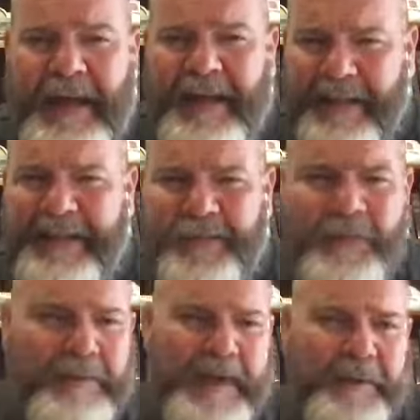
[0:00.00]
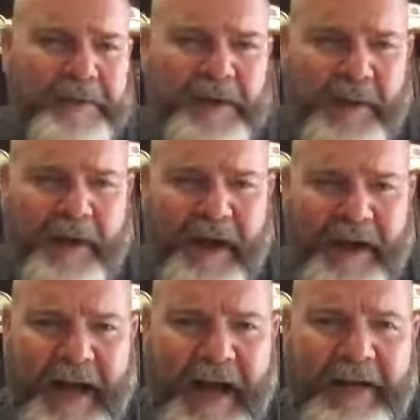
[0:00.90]
Let's remember the Lord our
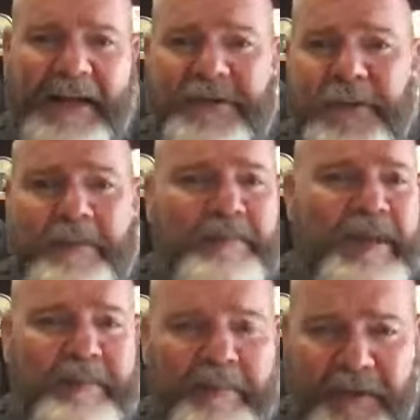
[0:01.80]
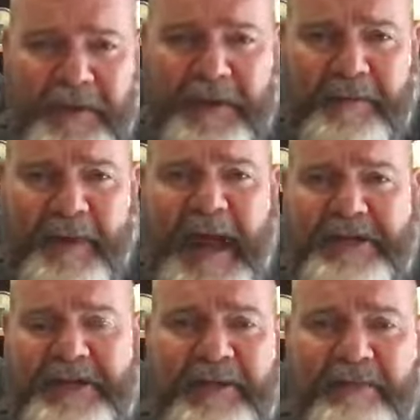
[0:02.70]
God. Let's remember the
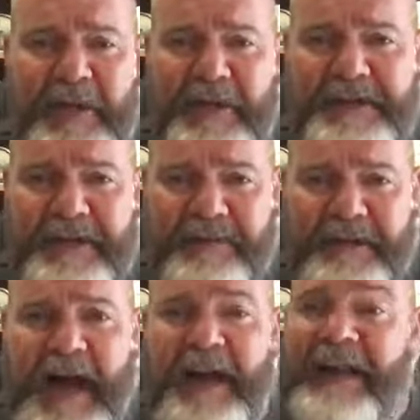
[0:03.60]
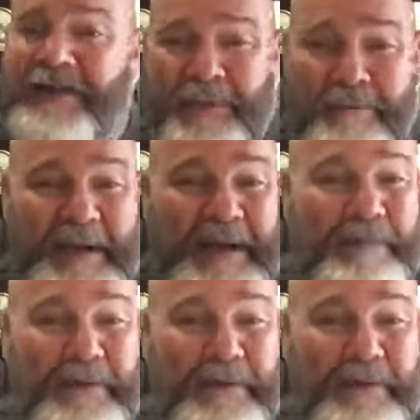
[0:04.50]
compassion and mercy of God. Let's remember